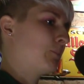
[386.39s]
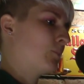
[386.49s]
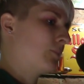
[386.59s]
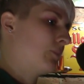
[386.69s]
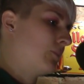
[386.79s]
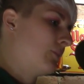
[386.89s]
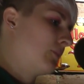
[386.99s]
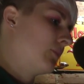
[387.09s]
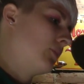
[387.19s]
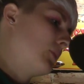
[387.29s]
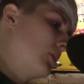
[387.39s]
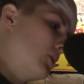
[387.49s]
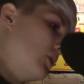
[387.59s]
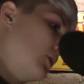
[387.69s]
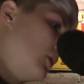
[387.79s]

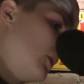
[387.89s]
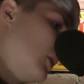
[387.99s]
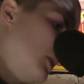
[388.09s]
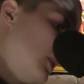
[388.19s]
(no one is talking)